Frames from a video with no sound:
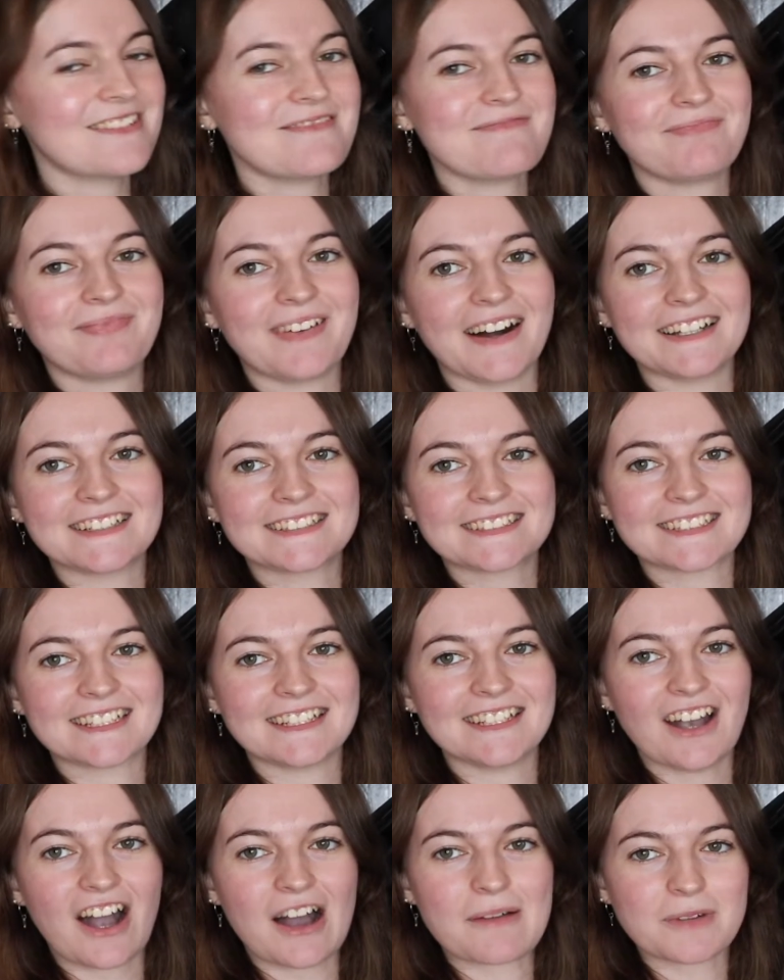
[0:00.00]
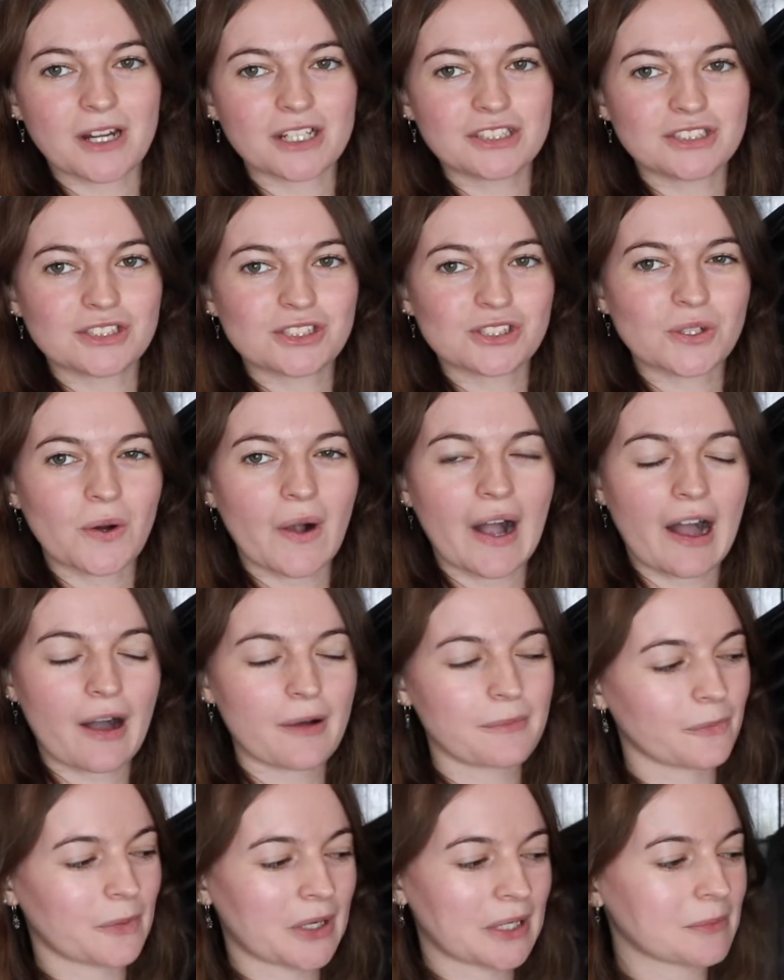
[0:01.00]
but yeah, I'm not too sure
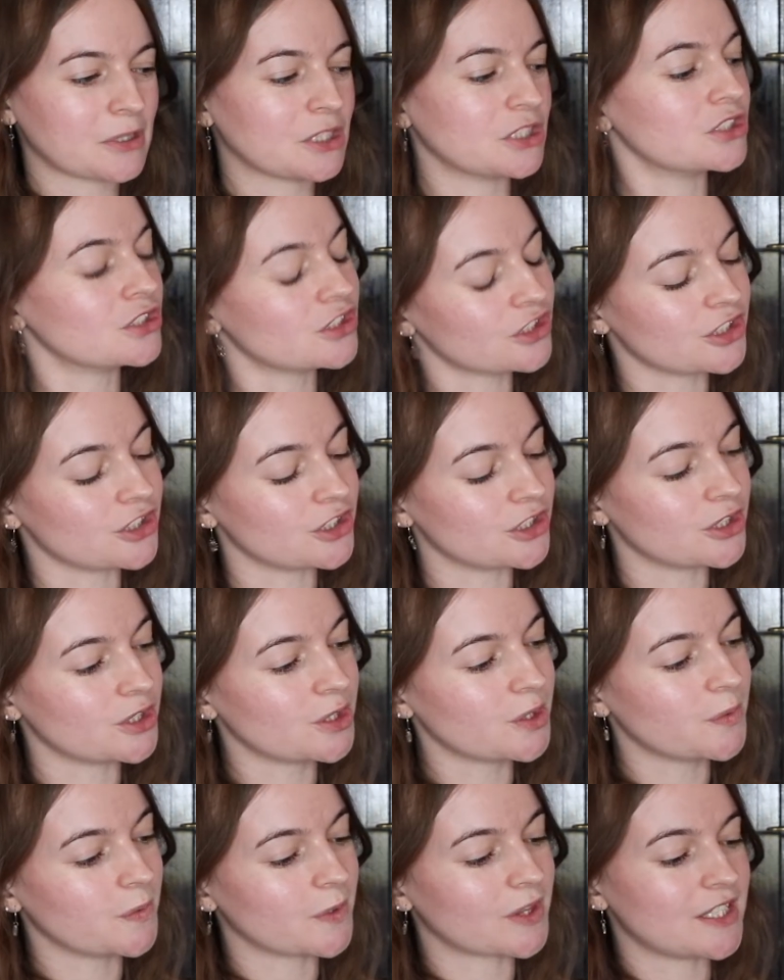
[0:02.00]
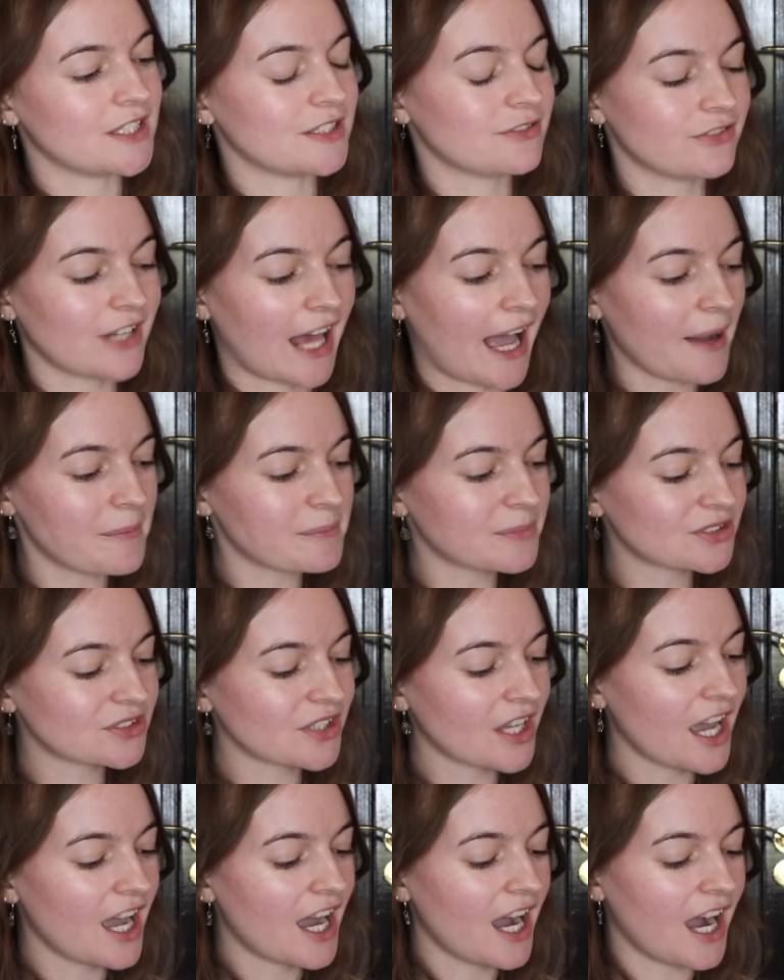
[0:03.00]
what I'm going to do with these flaps
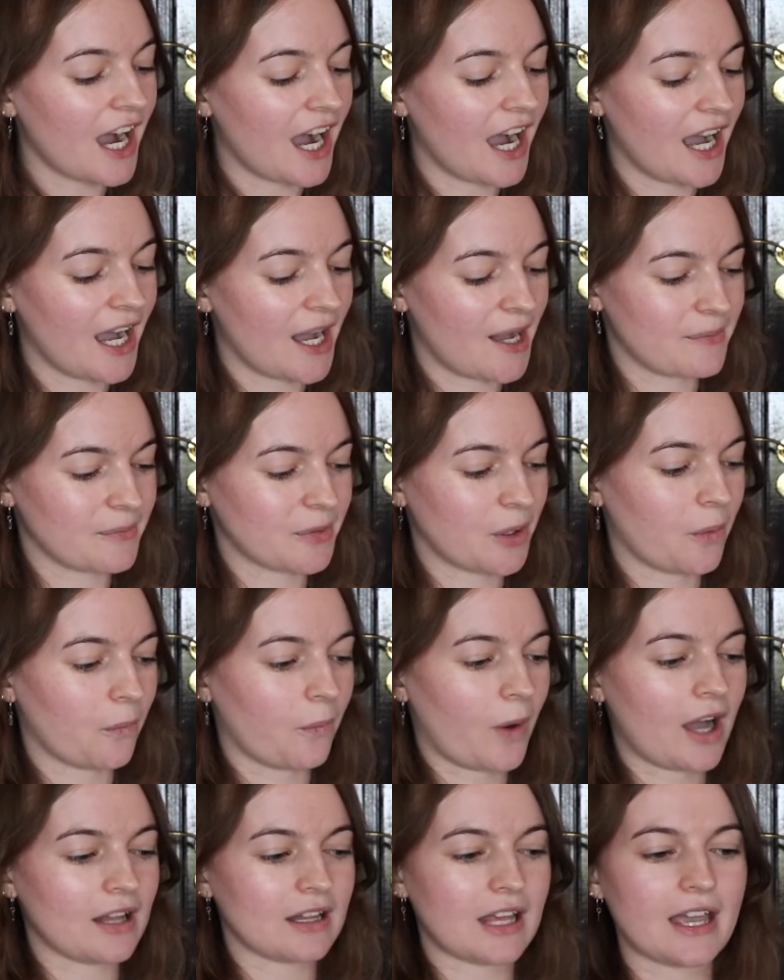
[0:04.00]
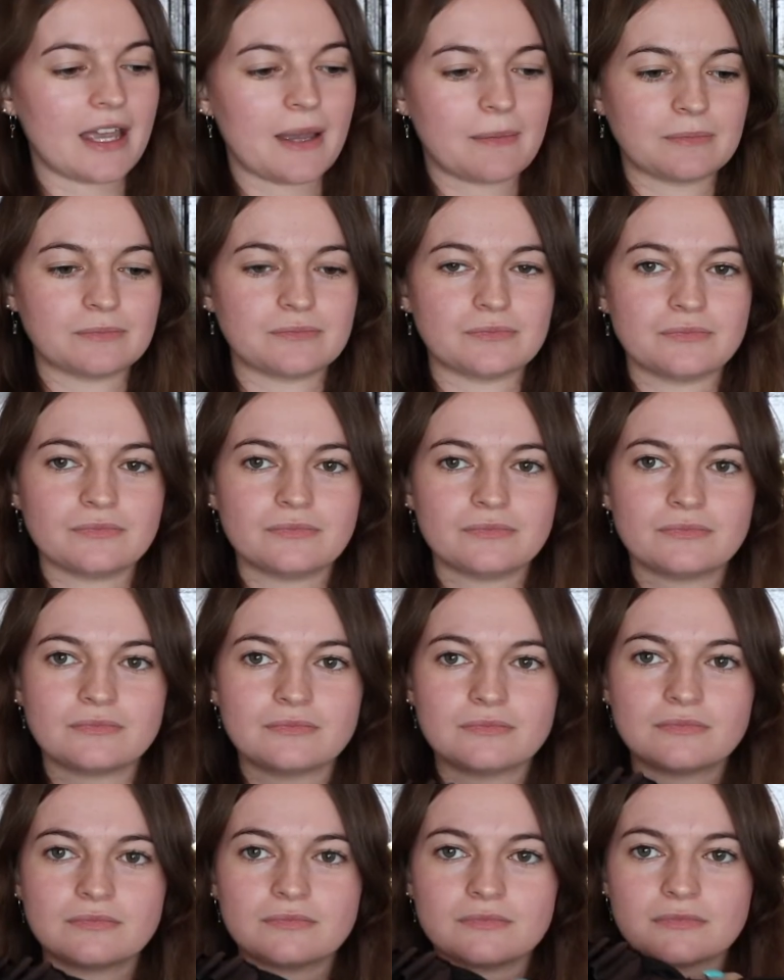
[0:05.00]
while I am
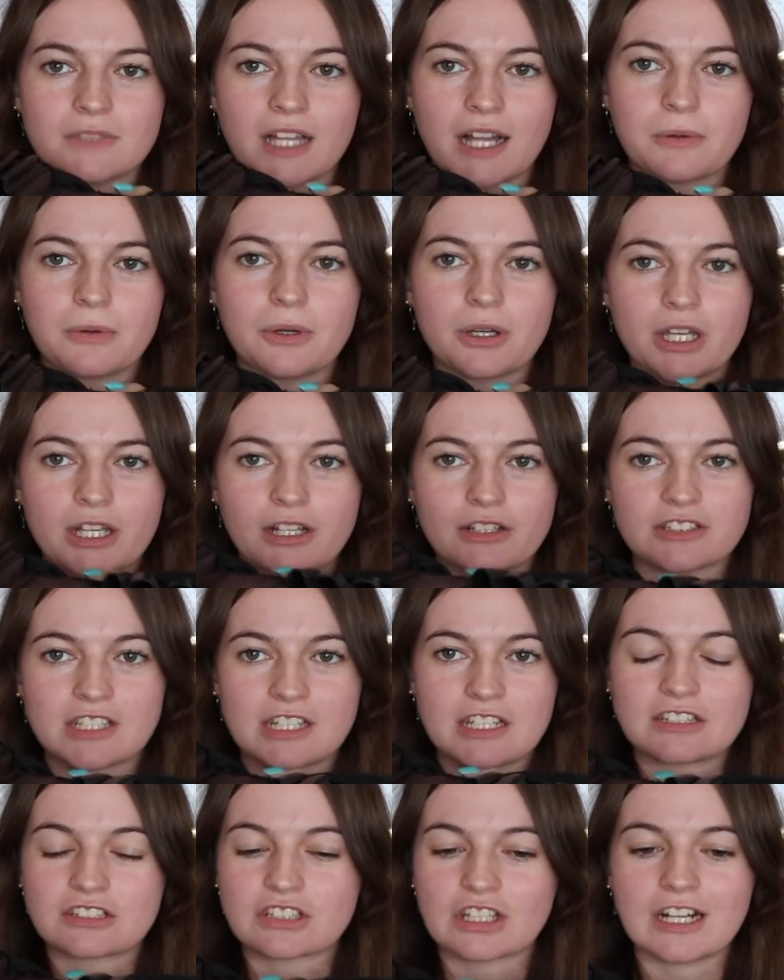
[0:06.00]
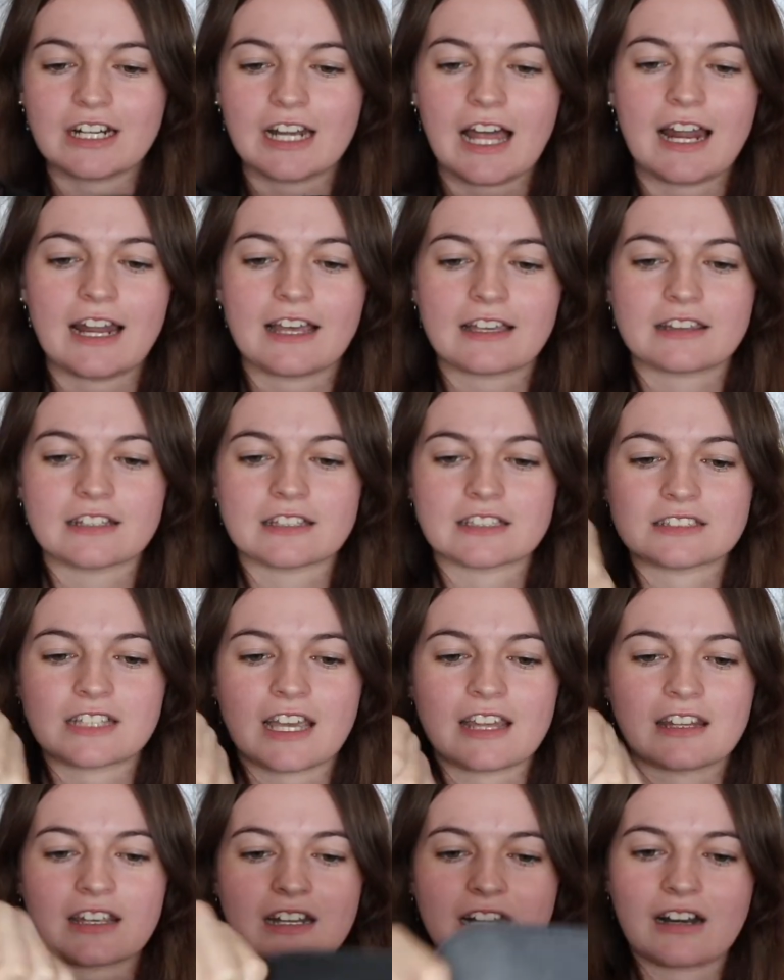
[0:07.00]
like working, because it's gonna lie like this,
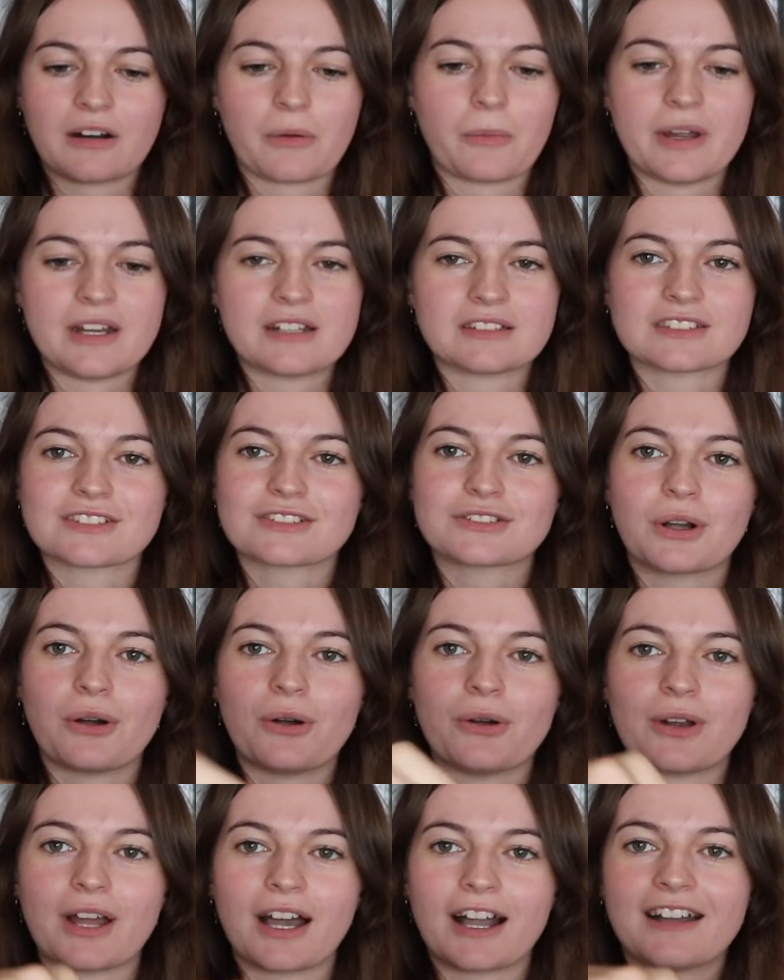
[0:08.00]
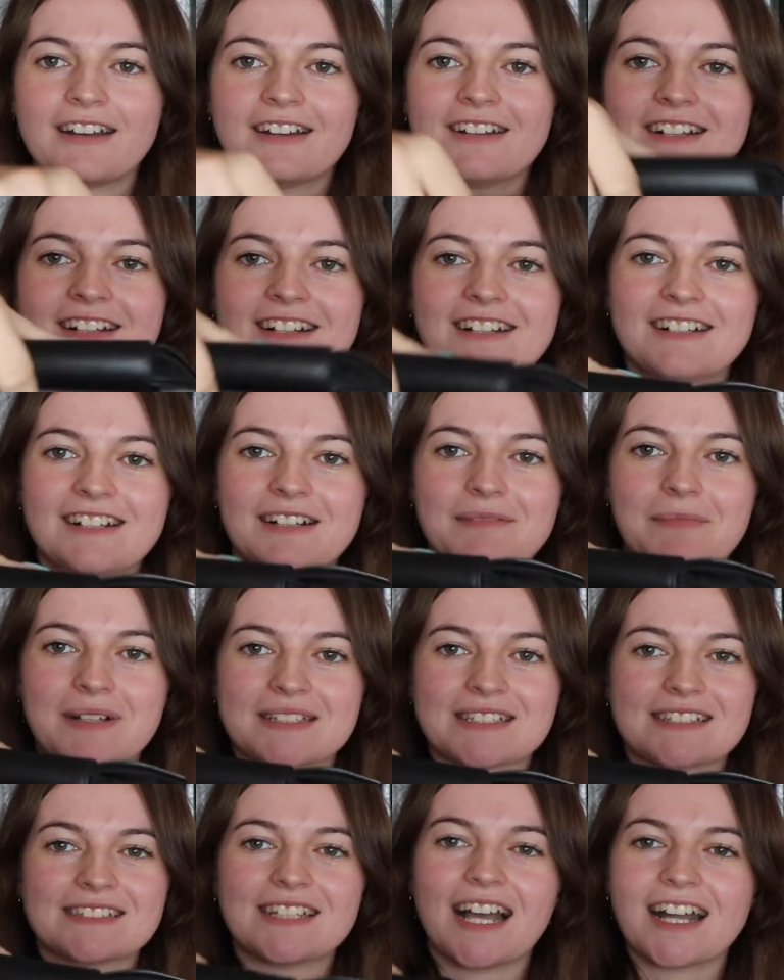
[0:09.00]
and then where does this go? Like, must
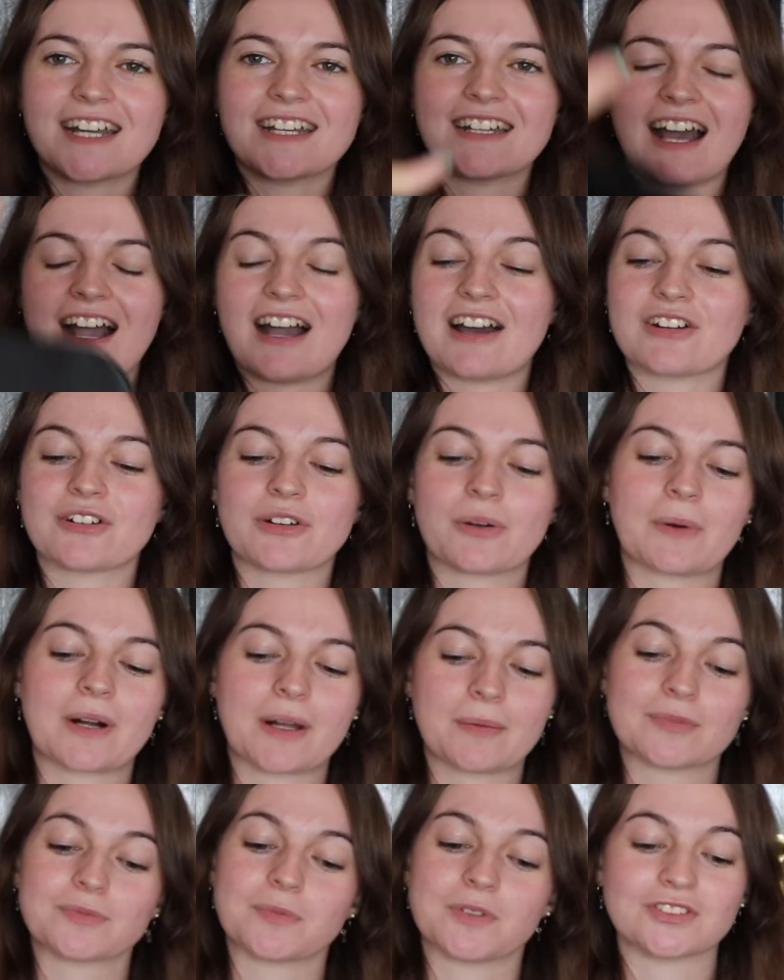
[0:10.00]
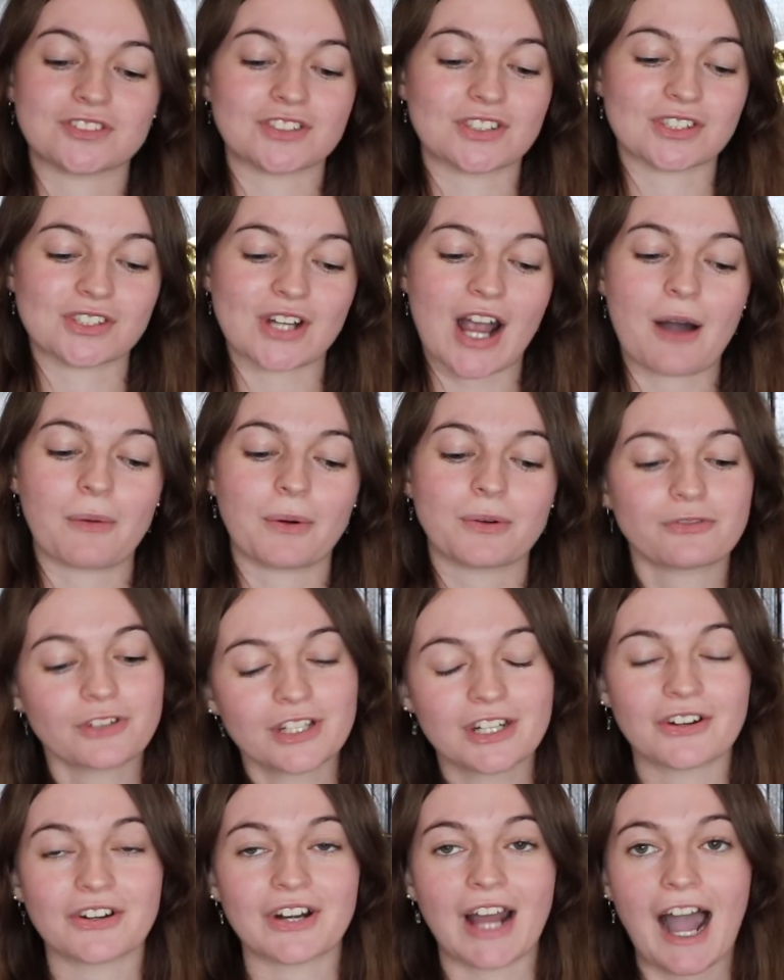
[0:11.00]
I tuck it? I don't know what I'm supposed to do. I will
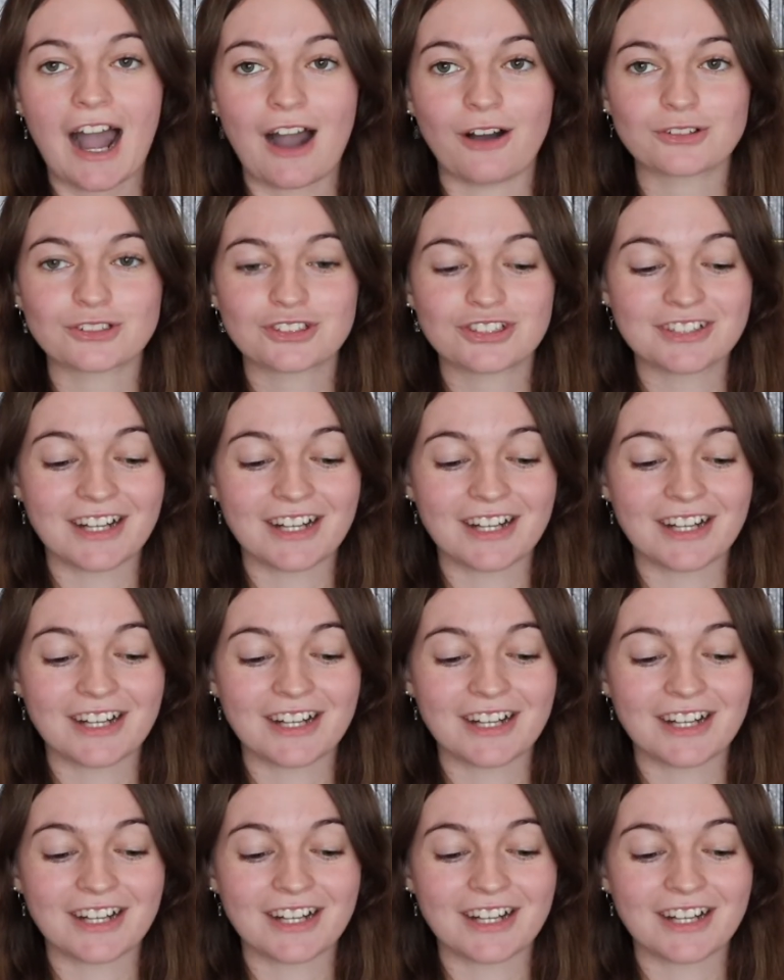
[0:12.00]
figure it out